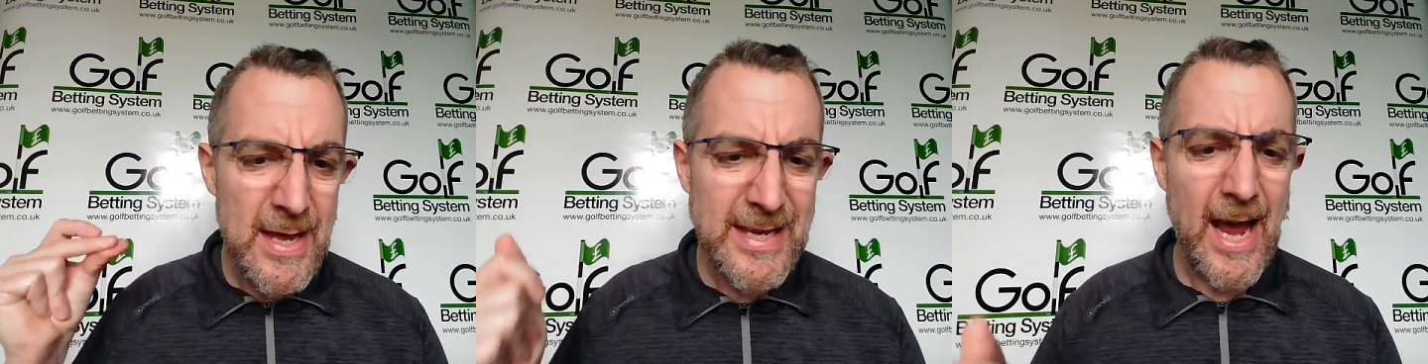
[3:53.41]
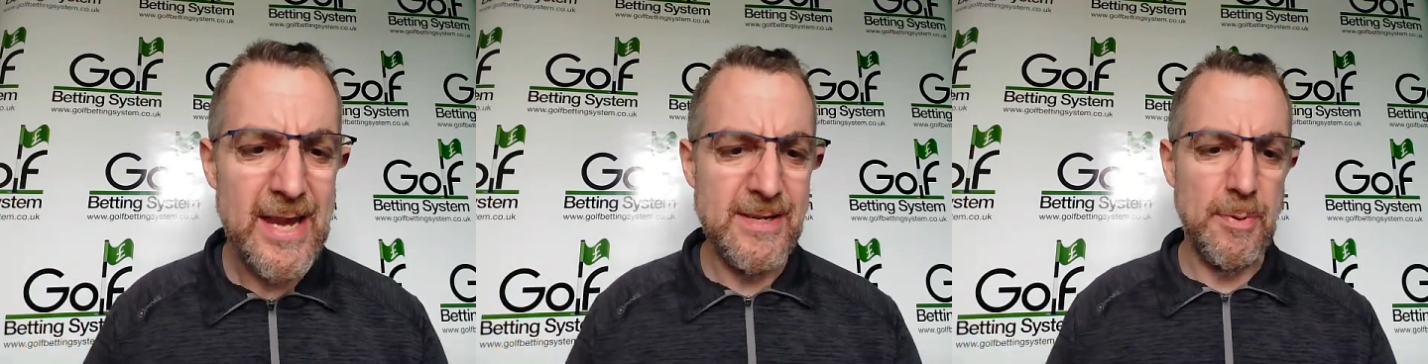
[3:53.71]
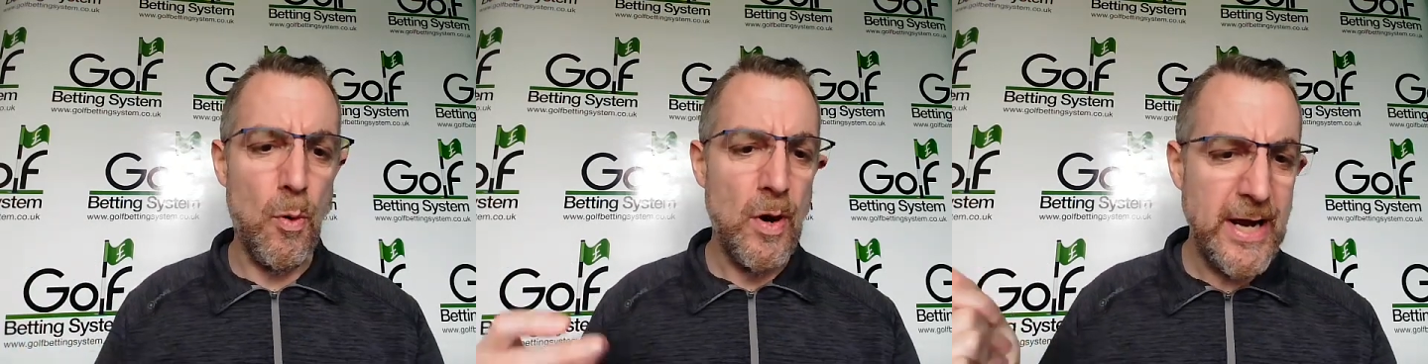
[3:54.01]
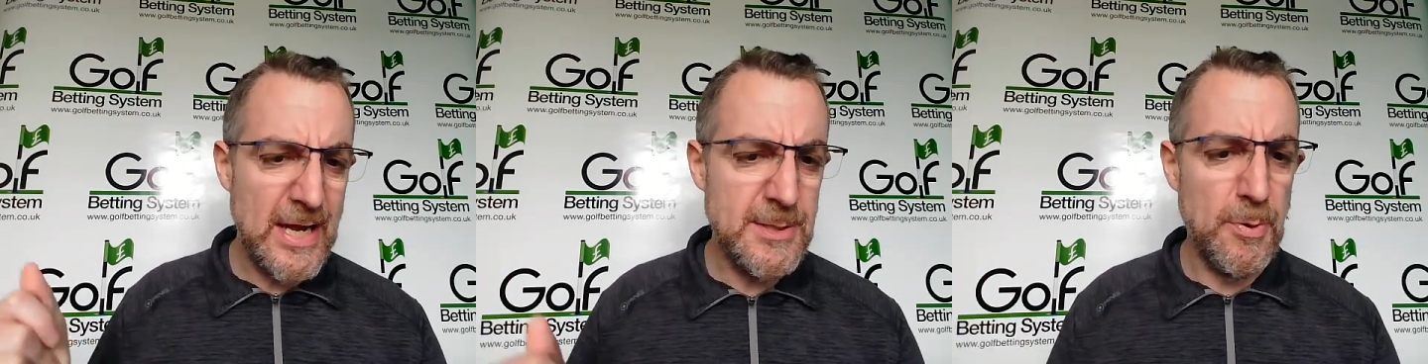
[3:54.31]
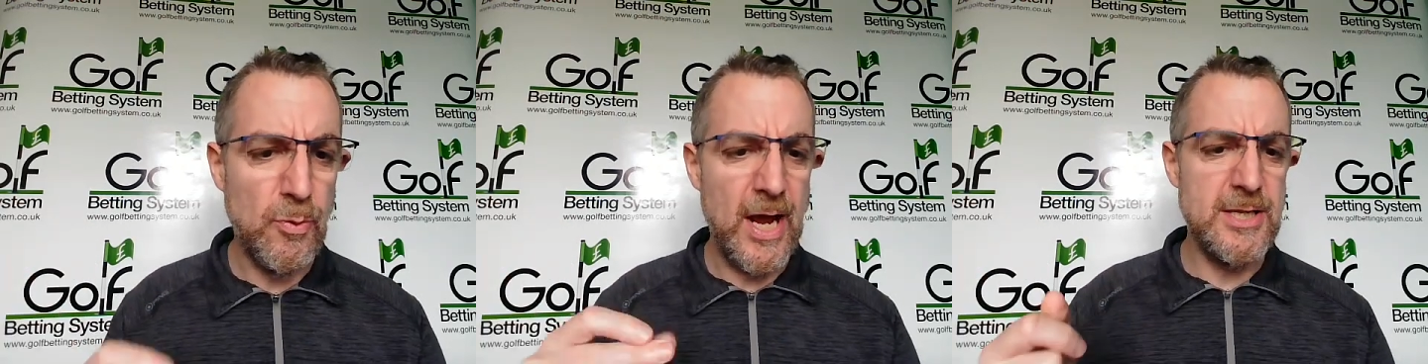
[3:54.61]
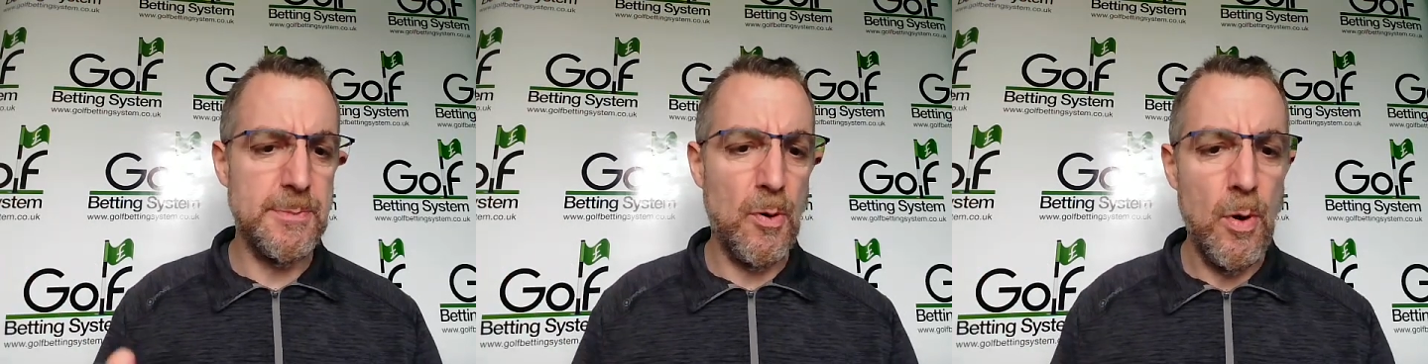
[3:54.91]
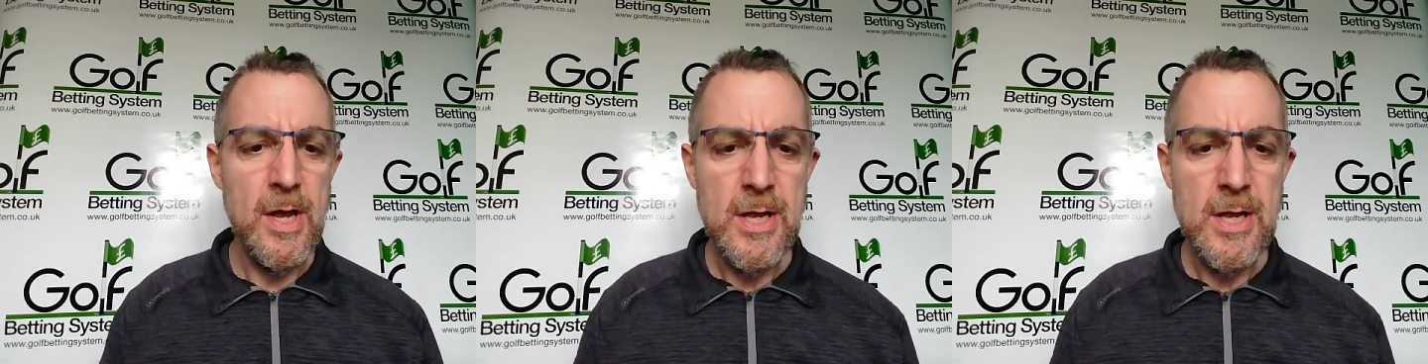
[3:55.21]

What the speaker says: Gettable, gettable, gettable.